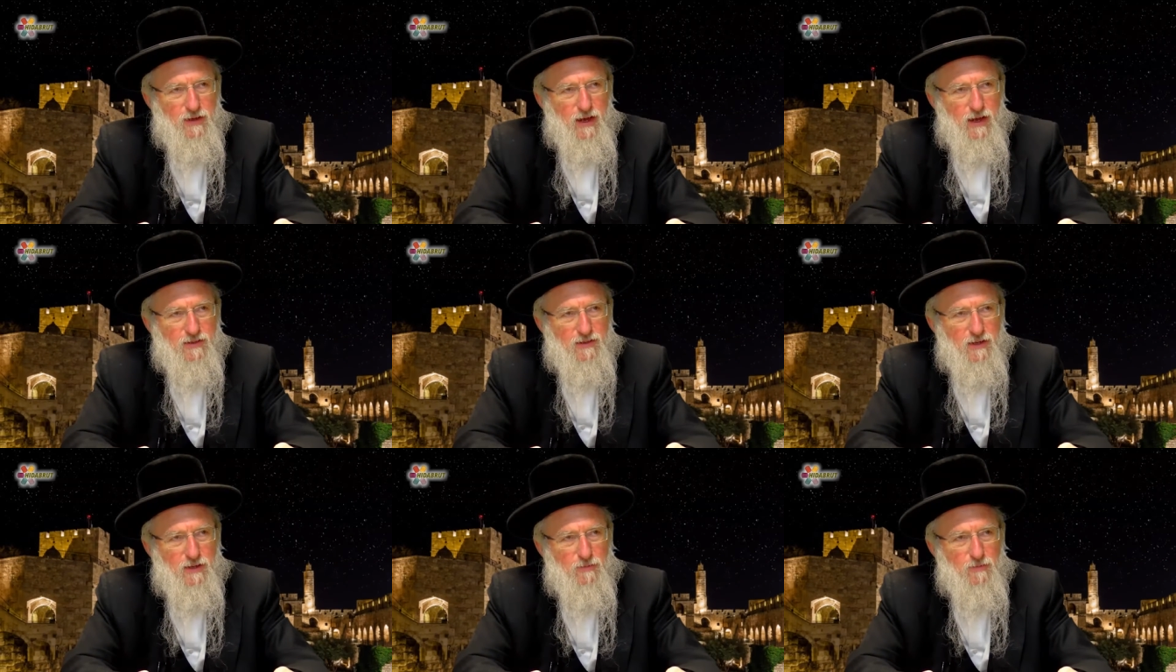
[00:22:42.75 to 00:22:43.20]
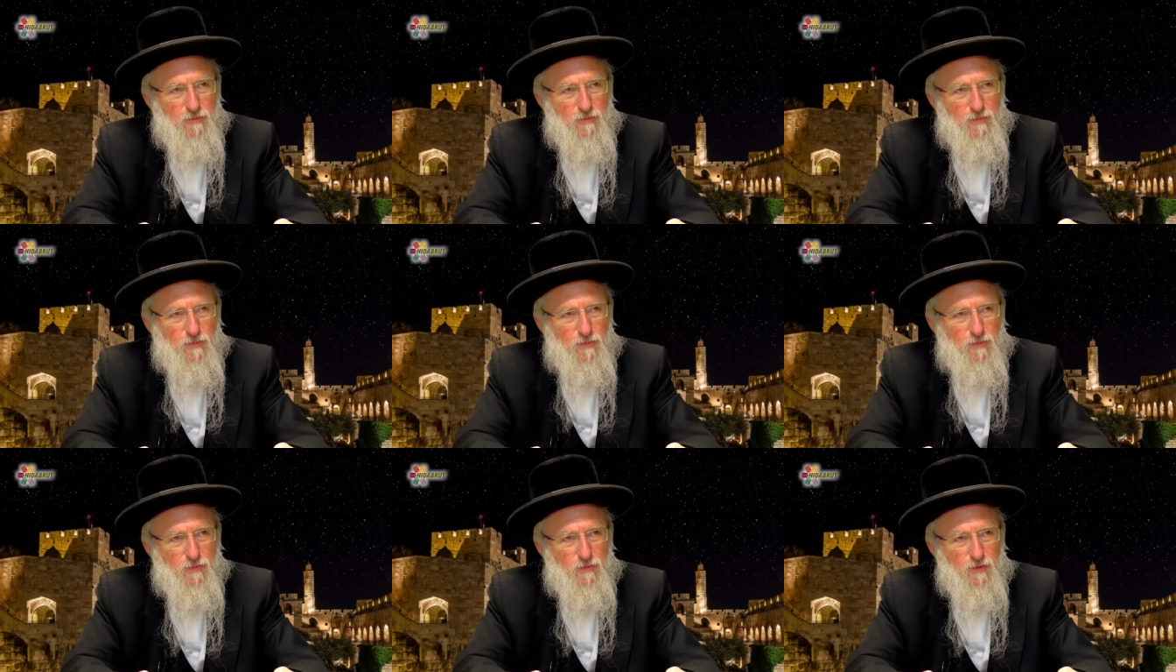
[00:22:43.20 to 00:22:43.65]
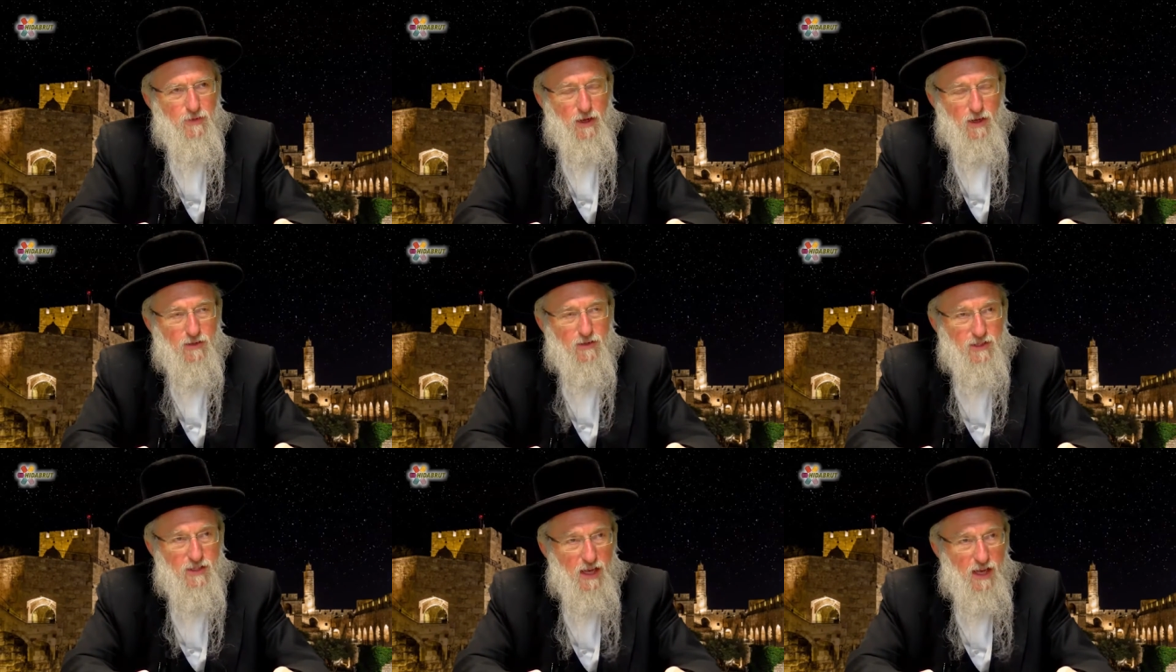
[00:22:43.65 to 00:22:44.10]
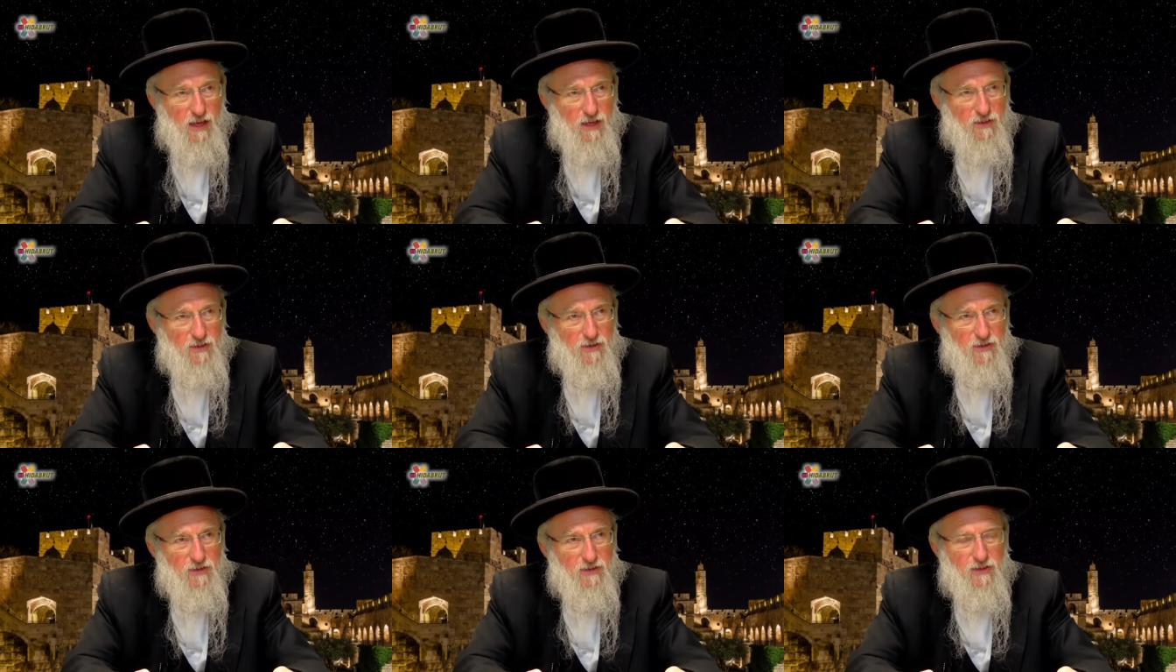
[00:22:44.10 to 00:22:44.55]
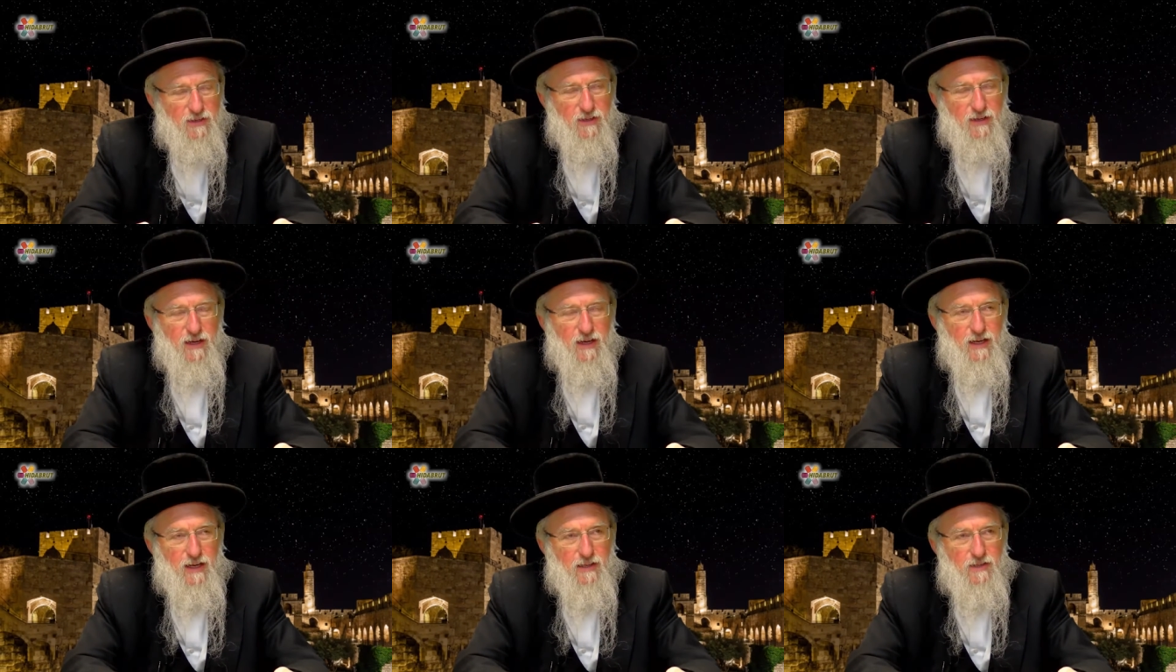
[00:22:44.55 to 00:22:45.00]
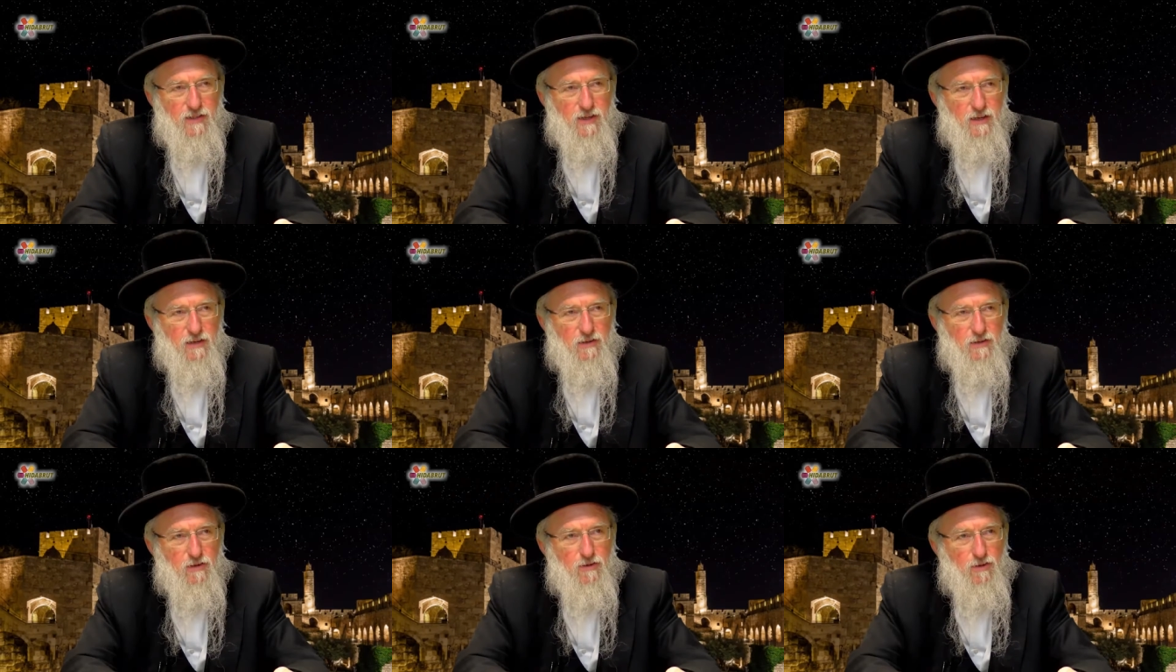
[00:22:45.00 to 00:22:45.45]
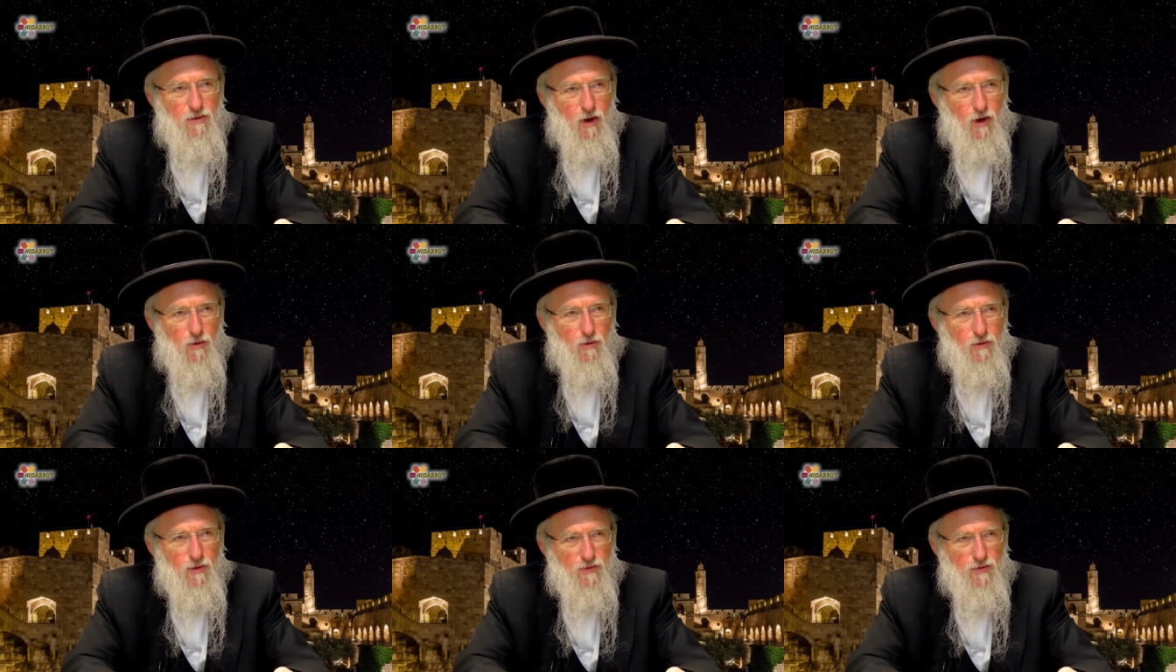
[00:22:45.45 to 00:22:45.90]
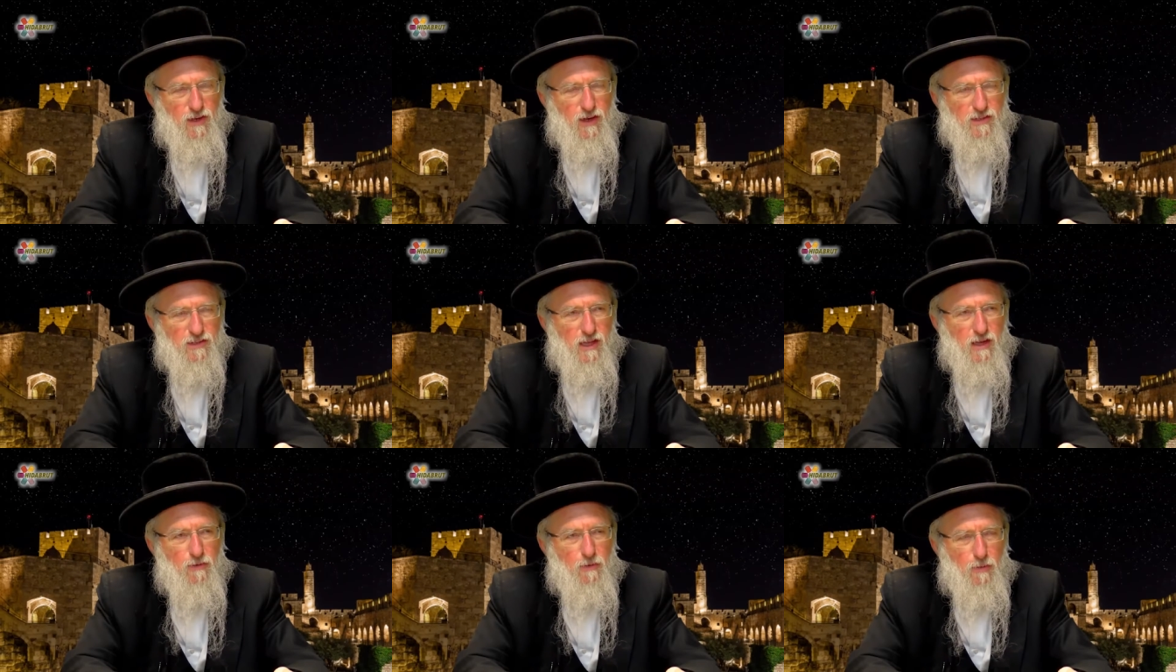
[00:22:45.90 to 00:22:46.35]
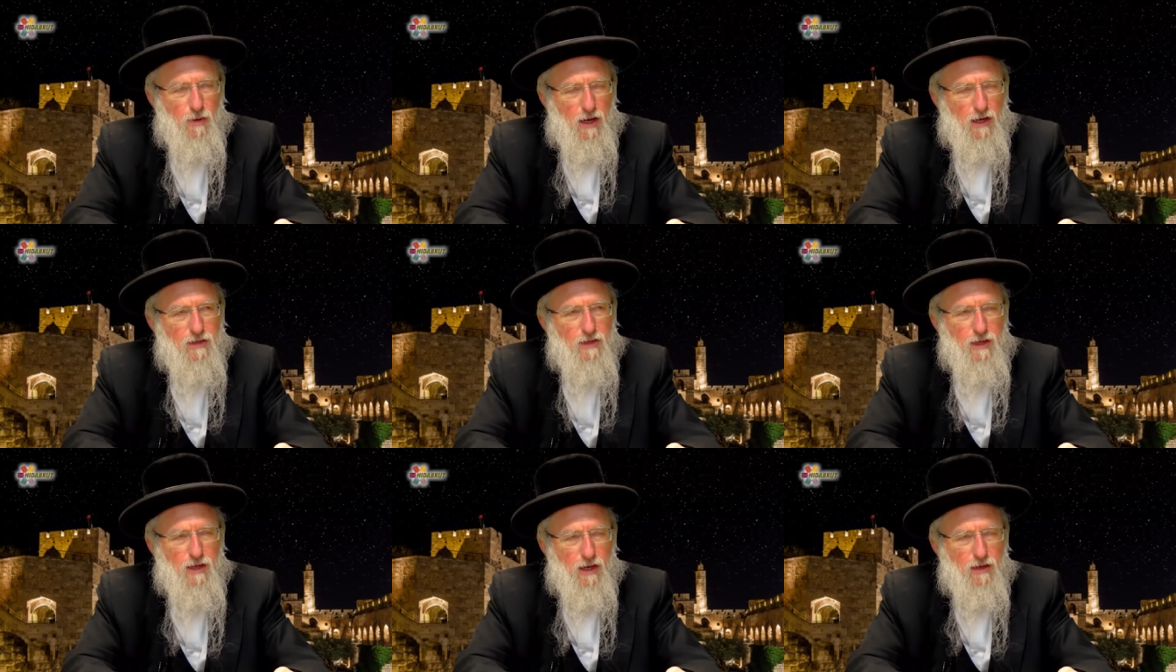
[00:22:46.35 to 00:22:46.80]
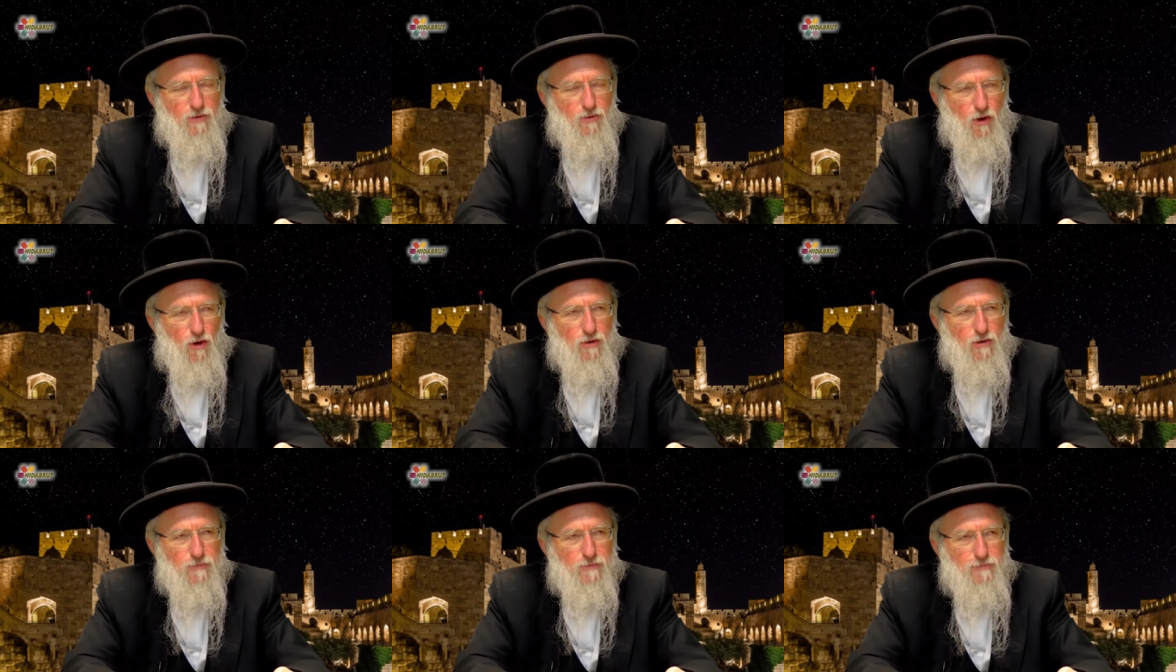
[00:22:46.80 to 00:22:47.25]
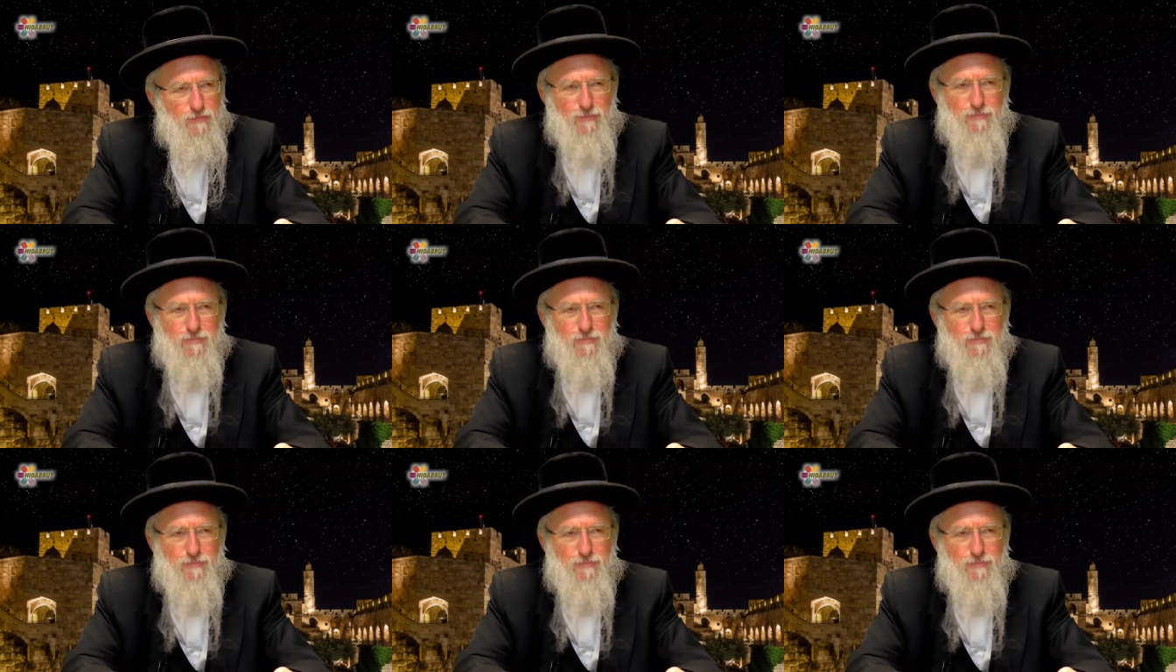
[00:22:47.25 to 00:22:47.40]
I said, you understand? And he said, no, if he doesn't have a body, he can't talk.